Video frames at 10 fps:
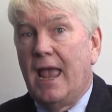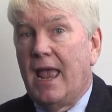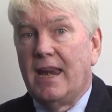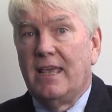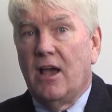
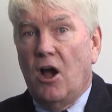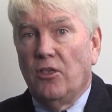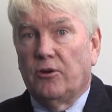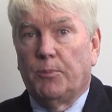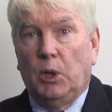any
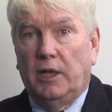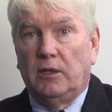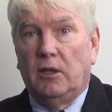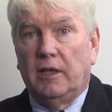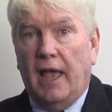other
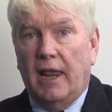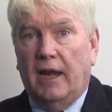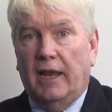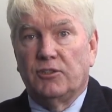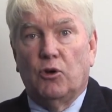political
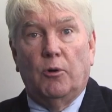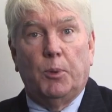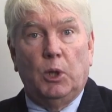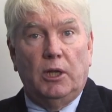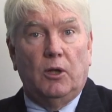candidates or
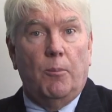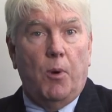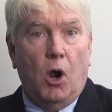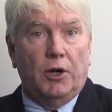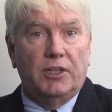political
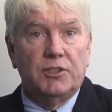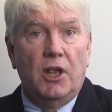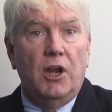parties